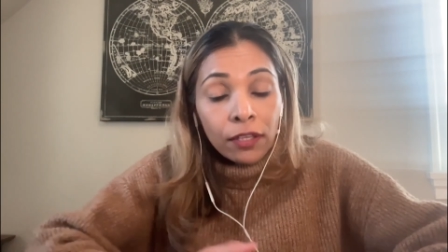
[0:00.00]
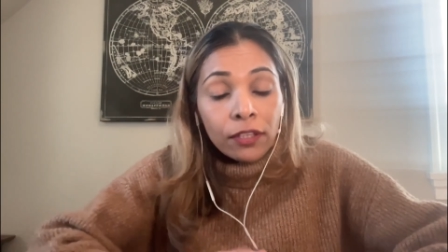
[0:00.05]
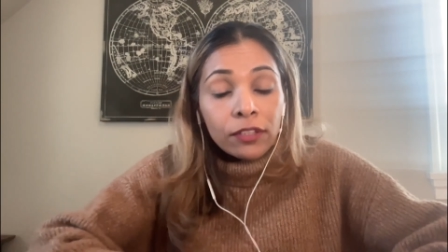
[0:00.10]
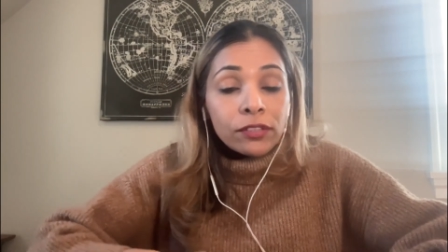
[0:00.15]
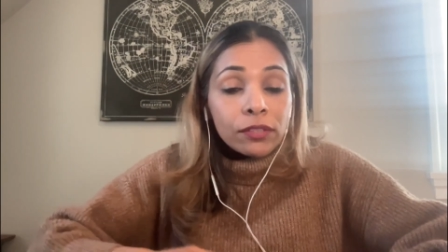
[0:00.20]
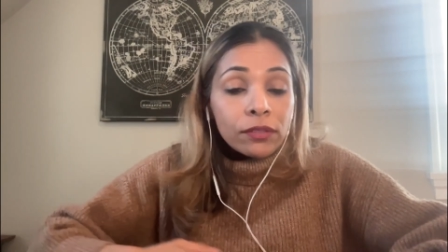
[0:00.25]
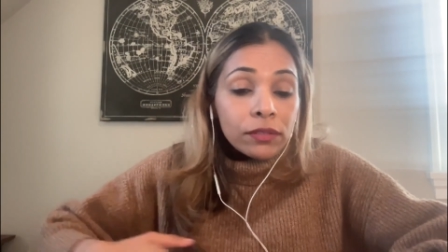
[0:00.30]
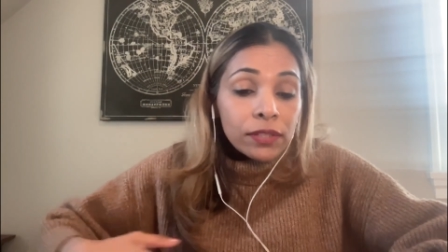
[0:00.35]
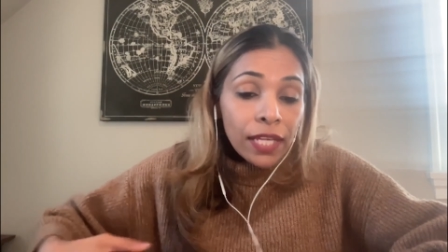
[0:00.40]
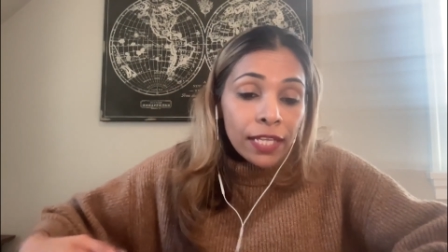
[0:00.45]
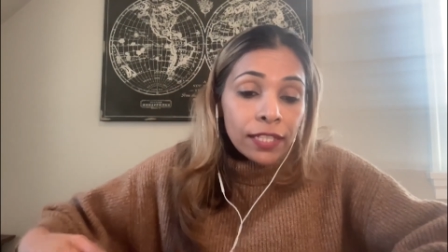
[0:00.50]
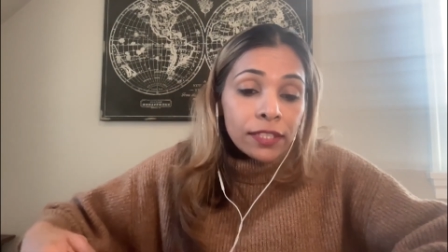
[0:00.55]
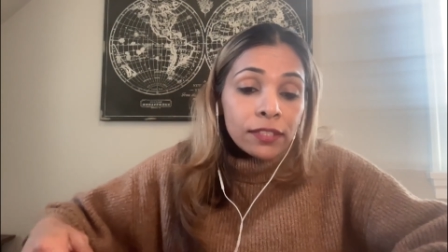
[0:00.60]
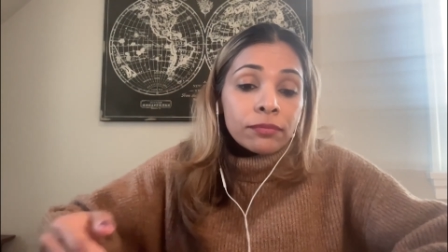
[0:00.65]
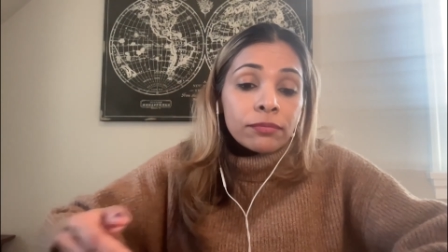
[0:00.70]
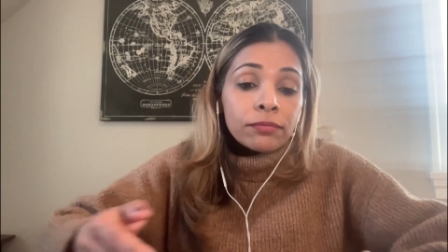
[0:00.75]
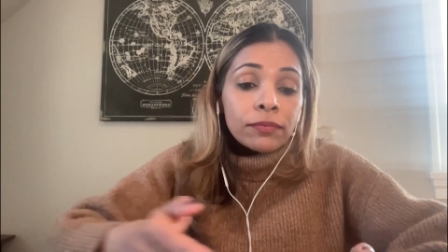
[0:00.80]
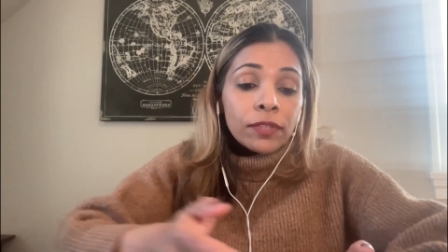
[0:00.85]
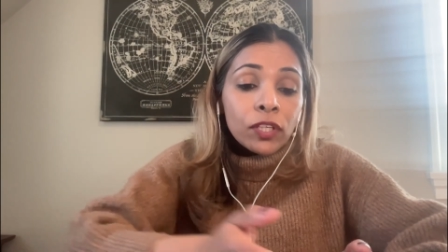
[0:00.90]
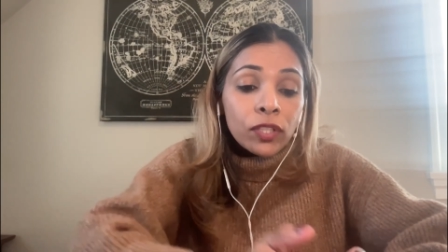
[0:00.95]
So
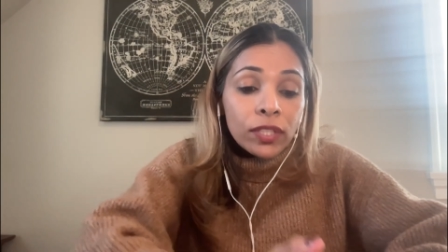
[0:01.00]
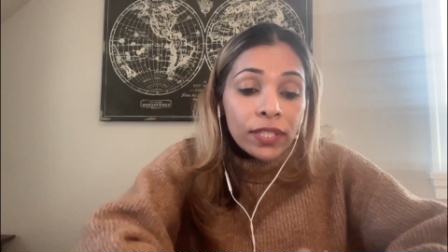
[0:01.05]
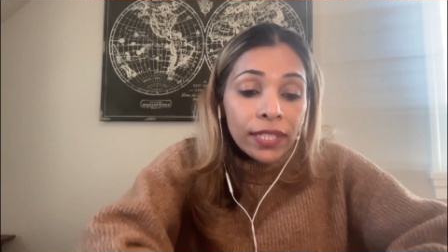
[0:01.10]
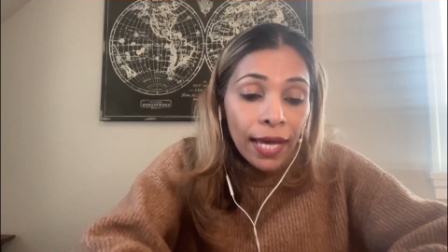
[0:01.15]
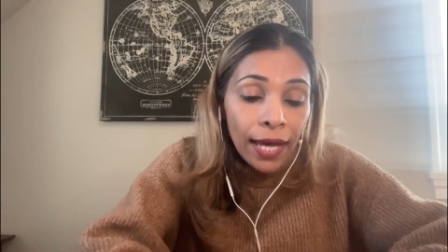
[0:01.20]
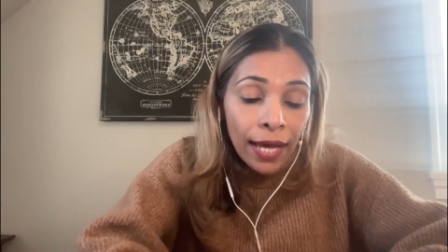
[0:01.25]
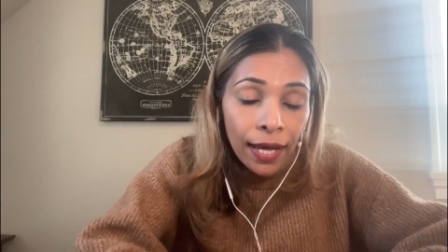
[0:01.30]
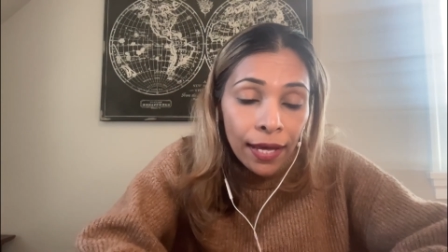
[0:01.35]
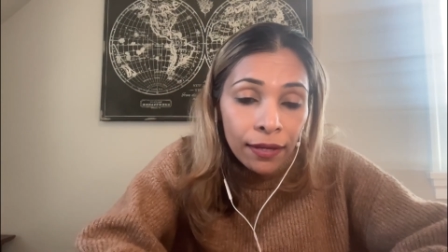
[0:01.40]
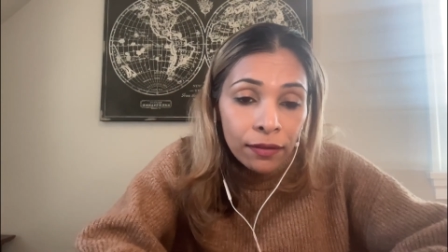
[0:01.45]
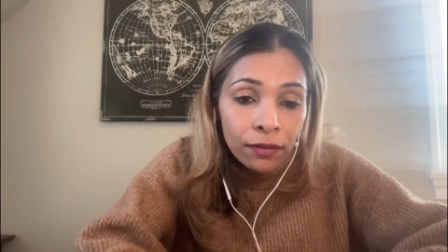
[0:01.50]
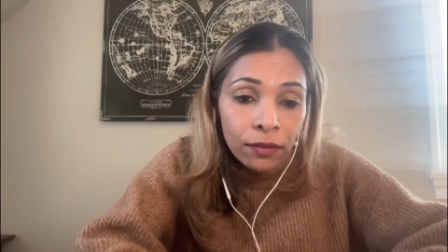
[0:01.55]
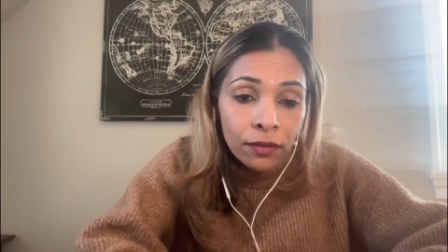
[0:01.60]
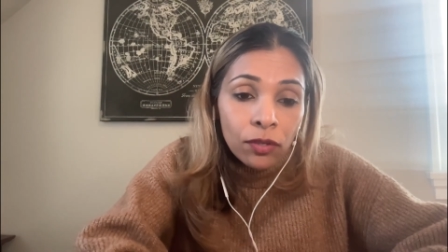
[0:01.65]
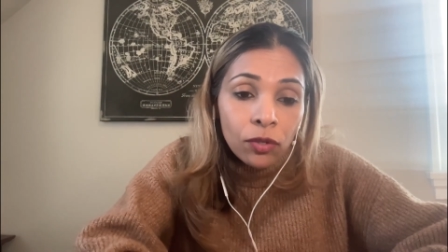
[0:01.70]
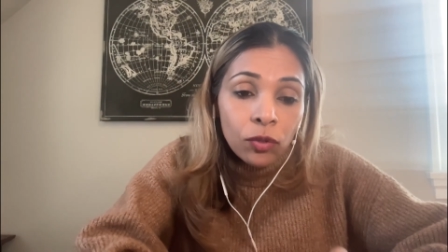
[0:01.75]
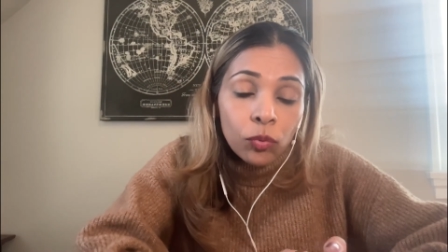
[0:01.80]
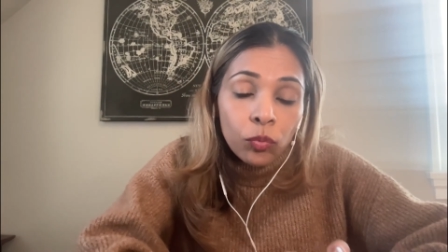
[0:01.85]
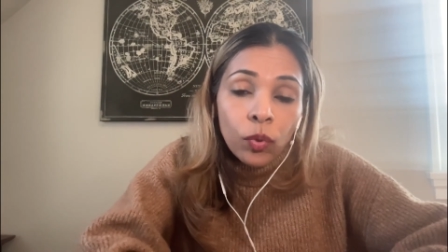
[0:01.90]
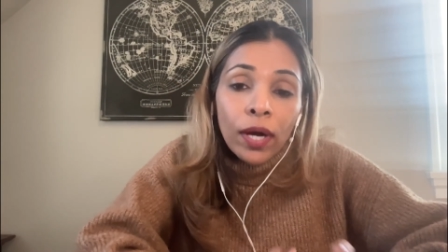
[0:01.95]
let's look at
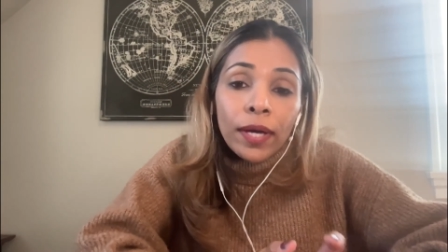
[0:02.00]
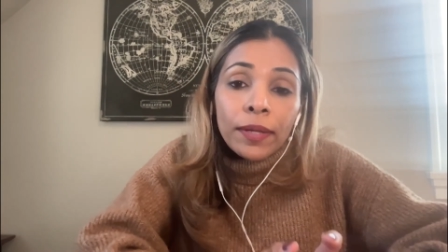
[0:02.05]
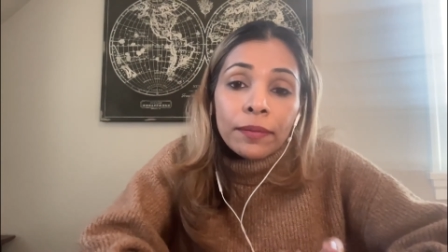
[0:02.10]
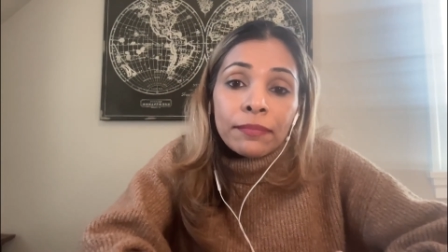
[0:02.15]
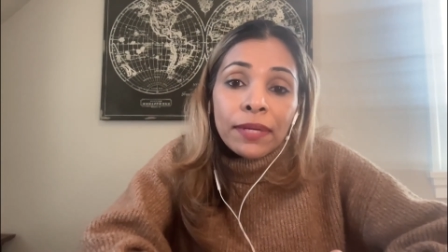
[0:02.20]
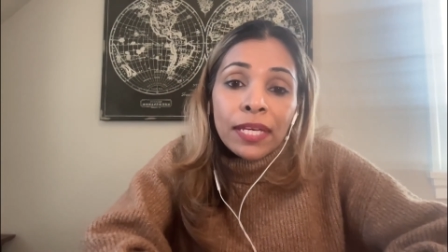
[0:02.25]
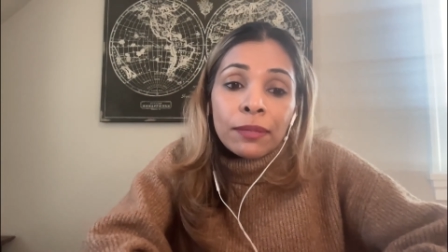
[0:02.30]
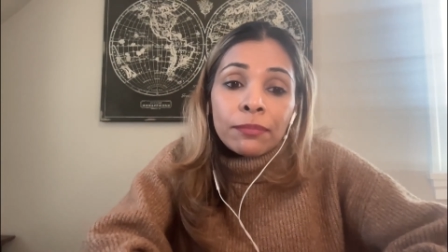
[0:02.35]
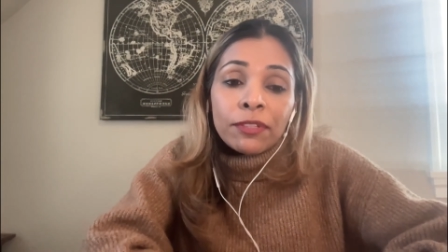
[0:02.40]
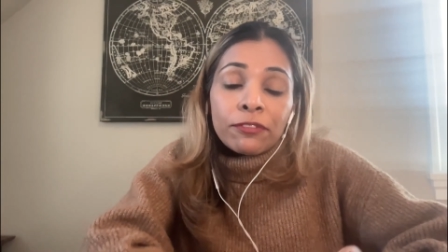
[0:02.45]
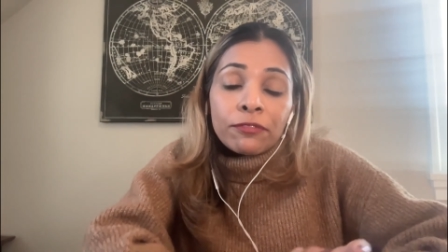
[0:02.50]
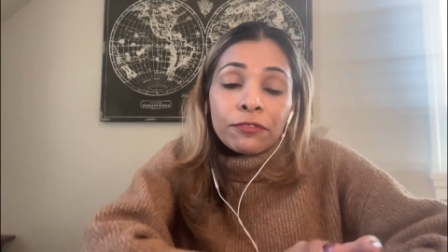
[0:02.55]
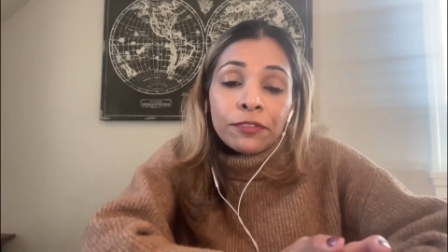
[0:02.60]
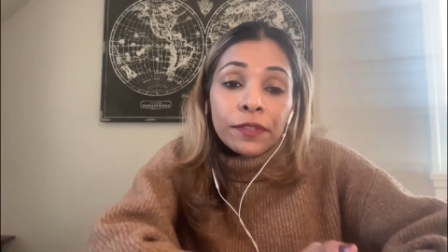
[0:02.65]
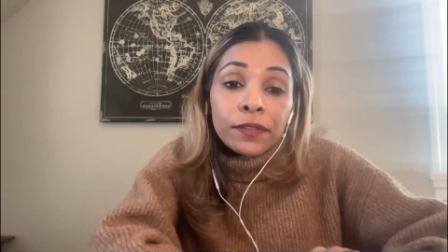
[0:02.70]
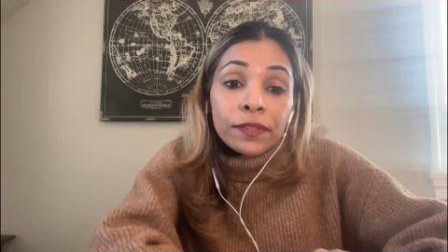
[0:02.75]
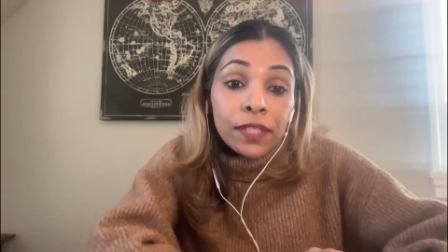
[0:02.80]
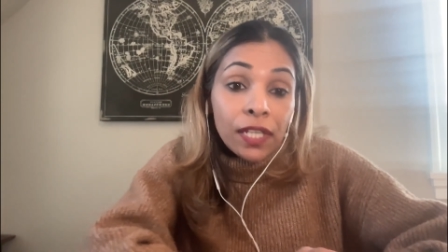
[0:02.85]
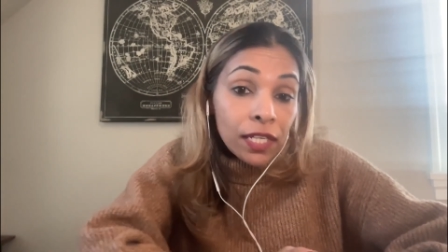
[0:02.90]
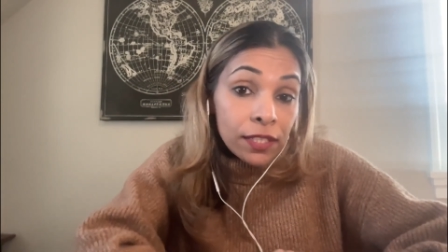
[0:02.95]
what maybe
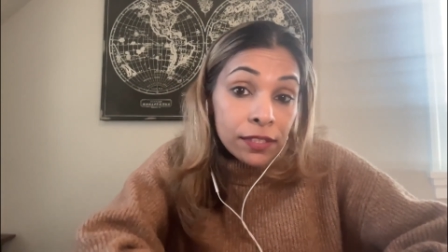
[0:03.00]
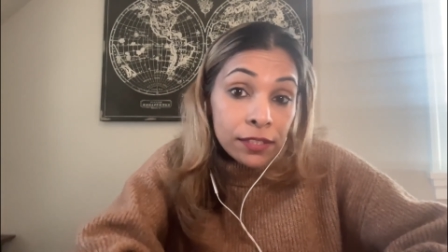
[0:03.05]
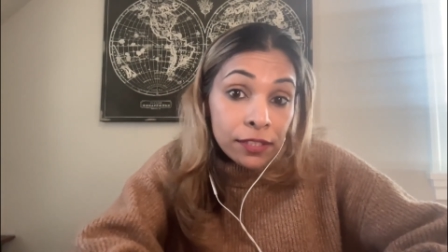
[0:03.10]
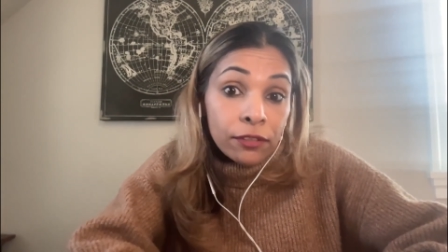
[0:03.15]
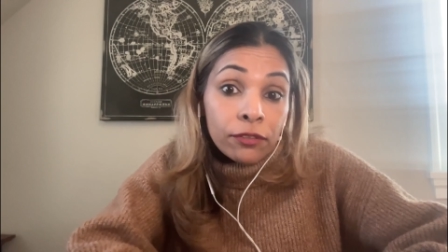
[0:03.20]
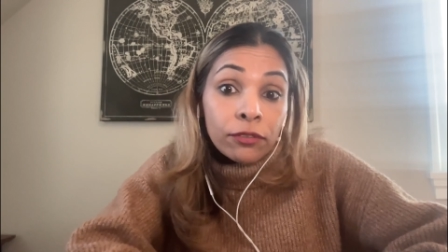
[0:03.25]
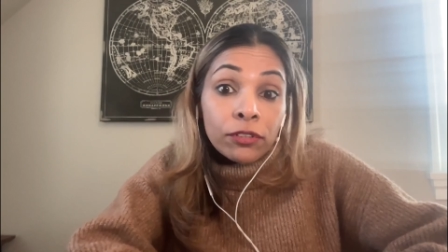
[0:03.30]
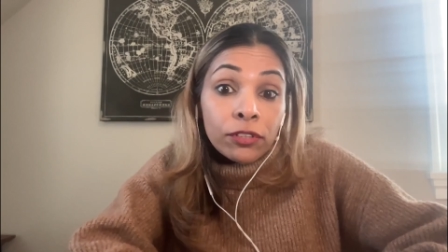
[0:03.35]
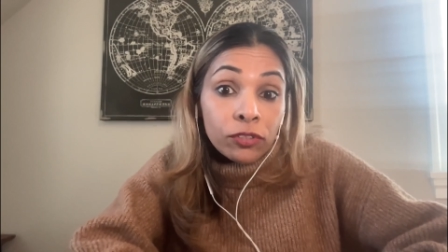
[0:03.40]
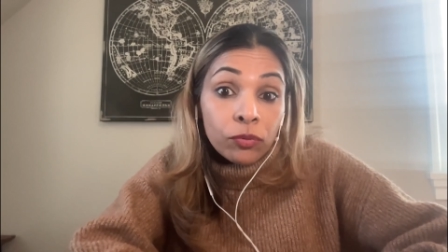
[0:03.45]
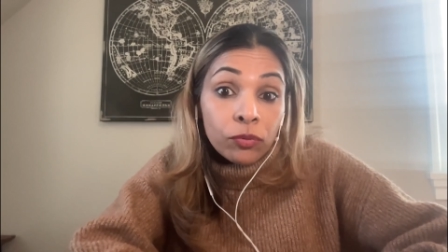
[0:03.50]
feels like a 0 to